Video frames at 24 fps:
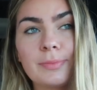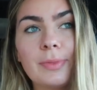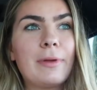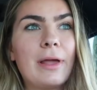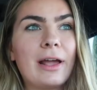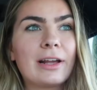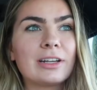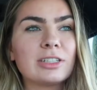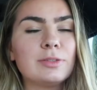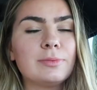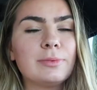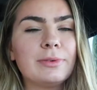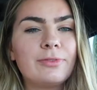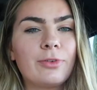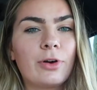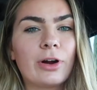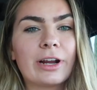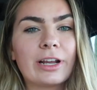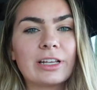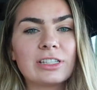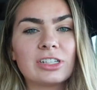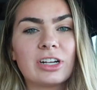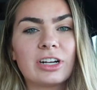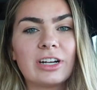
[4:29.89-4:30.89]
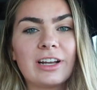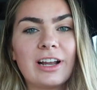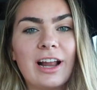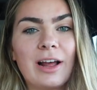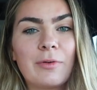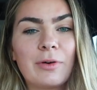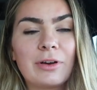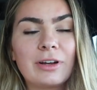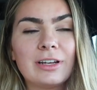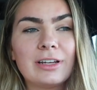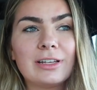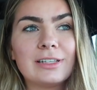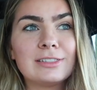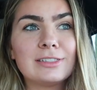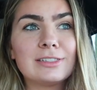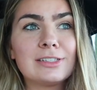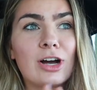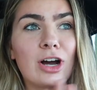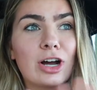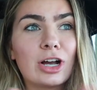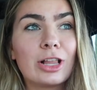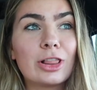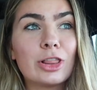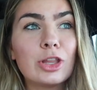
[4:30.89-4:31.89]
Actually, before I get started, I wanted to
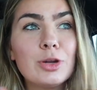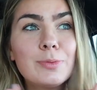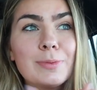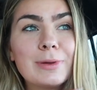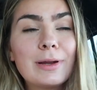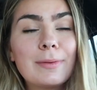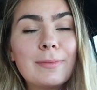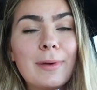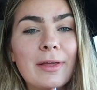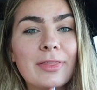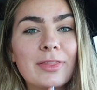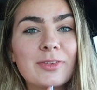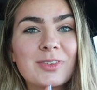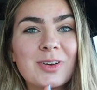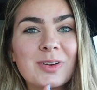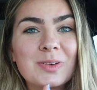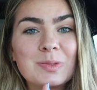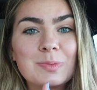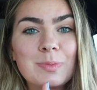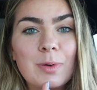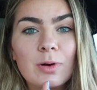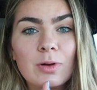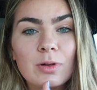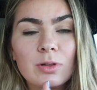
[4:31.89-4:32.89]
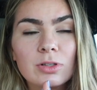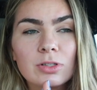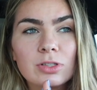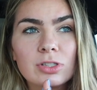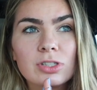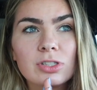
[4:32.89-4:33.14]
talk a little bit about the Rose Bowl.